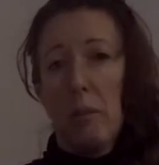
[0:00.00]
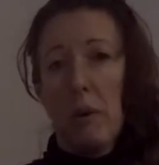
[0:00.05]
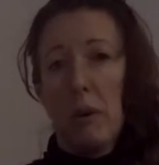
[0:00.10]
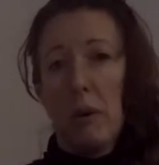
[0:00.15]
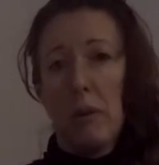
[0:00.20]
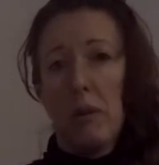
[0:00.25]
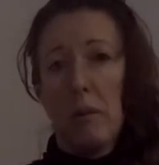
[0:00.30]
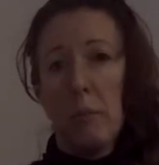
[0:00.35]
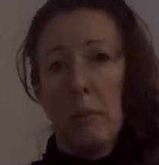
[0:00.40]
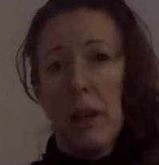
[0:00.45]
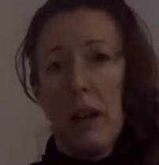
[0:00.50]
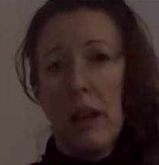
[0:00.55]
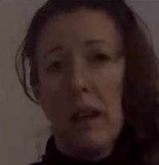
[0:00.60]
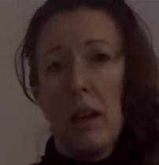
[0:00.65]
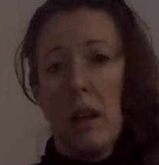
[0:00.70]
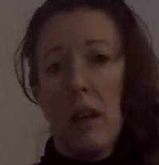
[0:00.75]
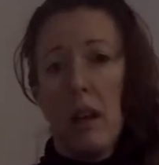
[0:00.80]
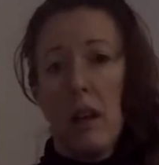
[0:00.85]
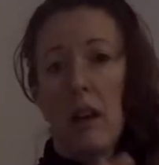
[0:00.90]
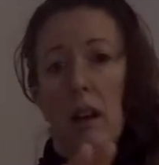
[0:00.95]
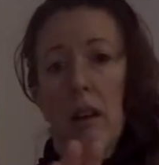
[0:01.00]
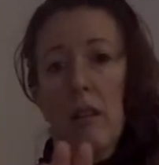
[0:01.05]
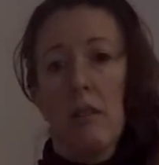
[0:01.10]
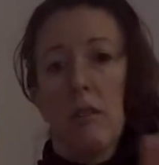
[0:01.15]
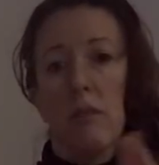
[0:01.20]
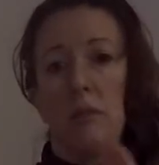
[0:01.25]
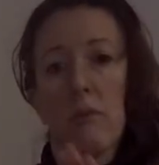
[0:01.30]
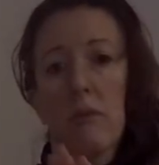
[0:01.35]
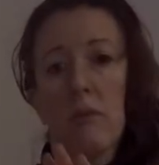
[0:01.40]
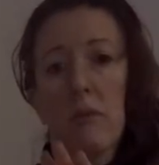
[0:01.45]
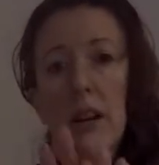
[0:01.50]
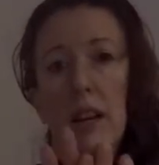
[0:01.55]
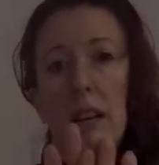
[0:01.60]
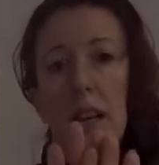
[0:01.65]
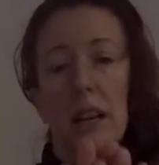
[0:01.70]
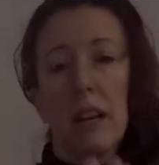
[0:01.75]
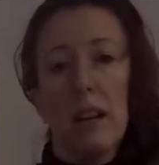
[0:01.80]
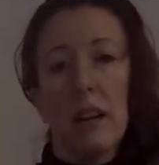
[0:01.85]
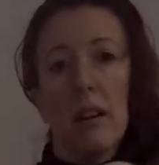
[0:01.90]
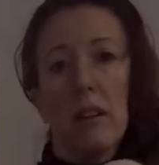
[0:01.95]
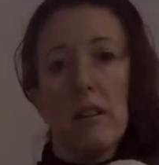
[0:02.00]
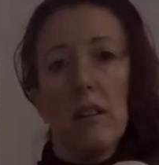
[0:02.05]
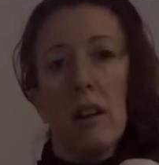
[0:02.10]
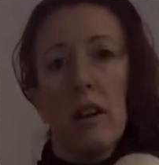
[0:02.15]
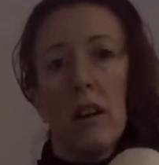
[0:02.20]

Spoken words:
possibly. So it's really good.